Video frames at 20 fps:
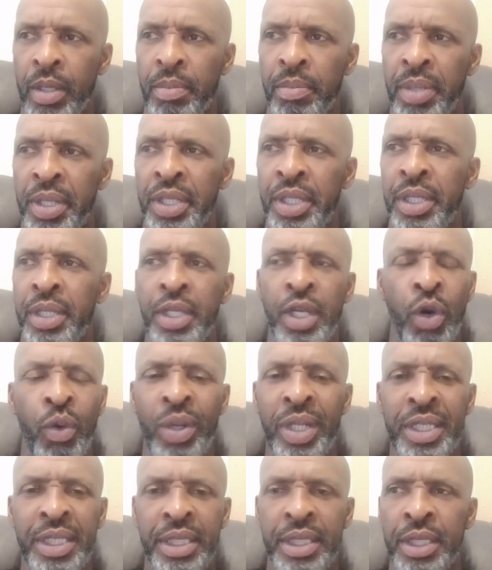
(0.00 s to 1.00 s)
But
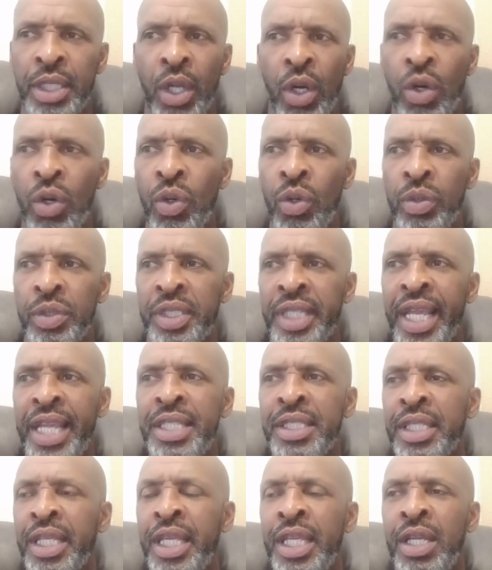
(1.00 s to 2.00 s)
no
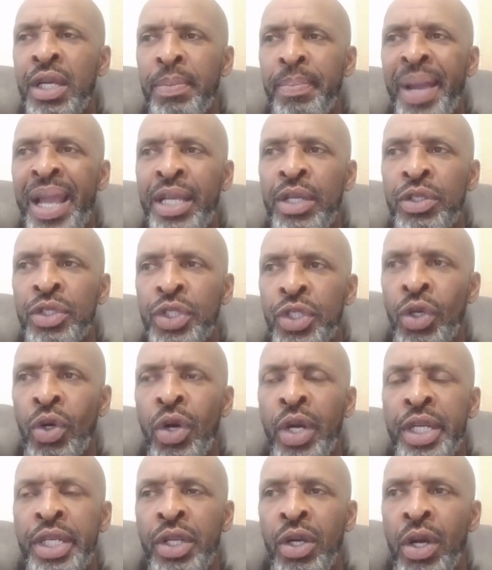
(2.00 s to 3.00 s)
Jay-Z or Michael
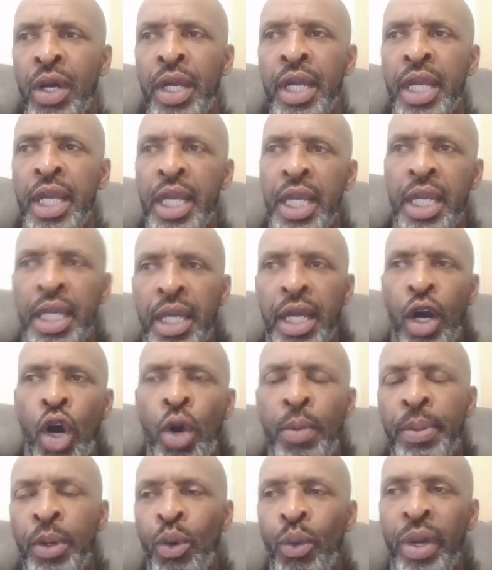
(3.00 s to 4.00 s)
Jordan or
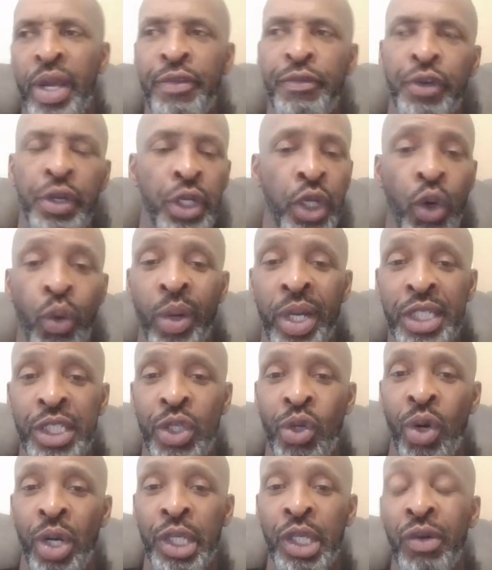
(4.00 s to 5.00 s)
Oprah Winfrey, no one's
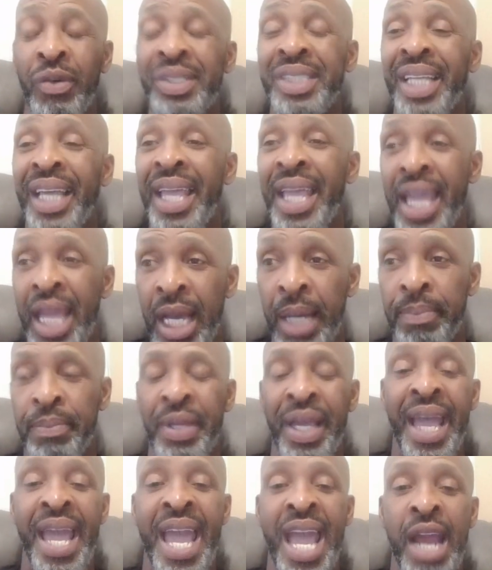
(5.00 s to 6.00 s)
going over to help
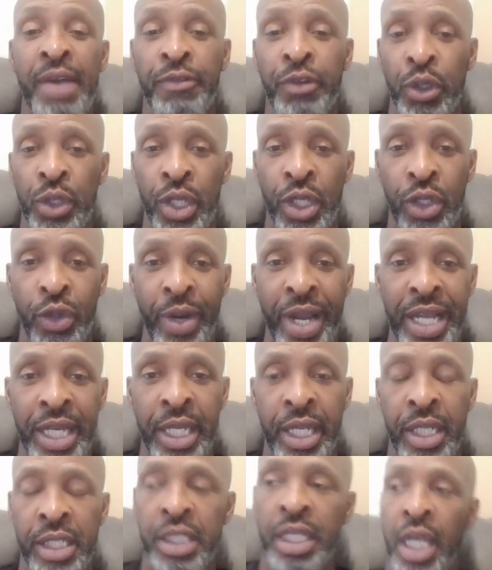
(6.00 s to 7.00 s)
the
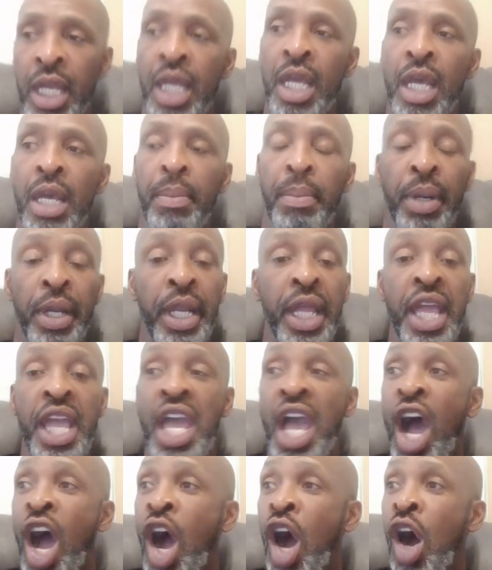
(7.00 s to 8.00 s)
Afro-Ukrainians.
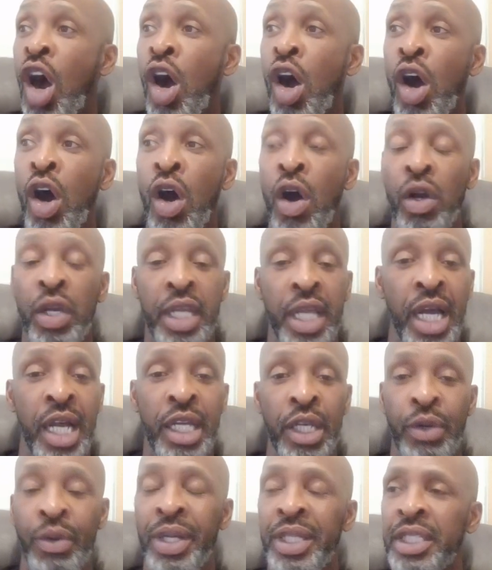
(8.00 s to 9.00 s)
All
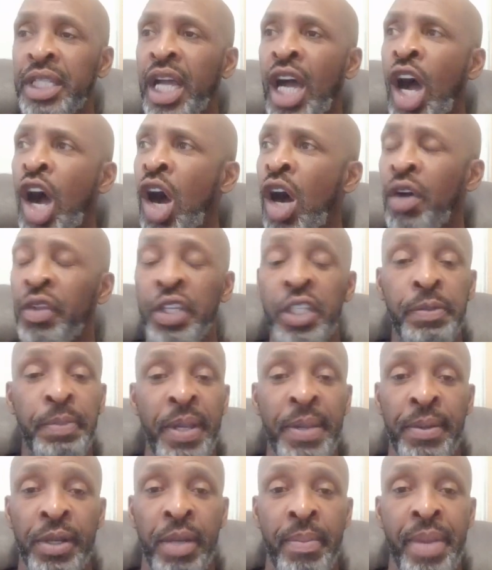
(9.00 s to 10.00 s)
Congress, all these
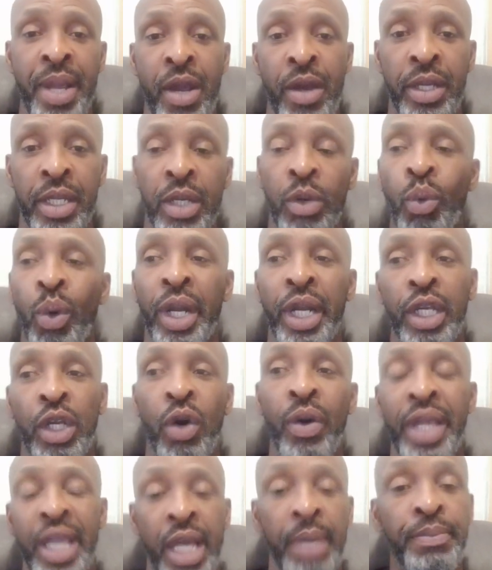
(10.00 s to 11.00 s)
people in America want to
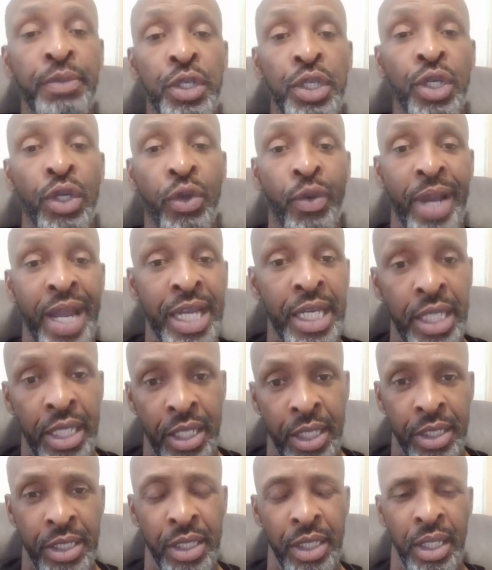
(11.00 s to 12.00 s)
go help the
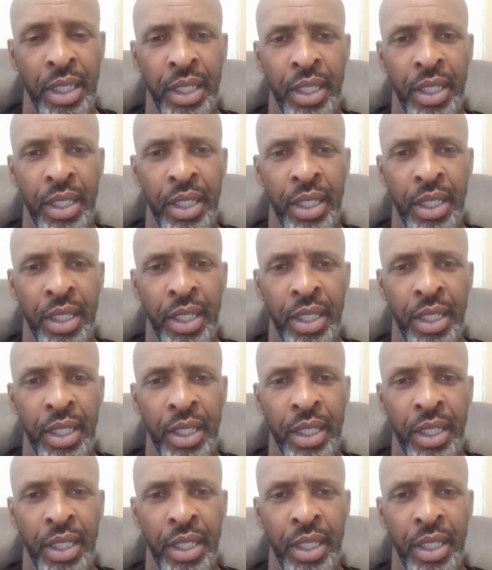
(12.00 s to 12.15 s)
Ukrainians.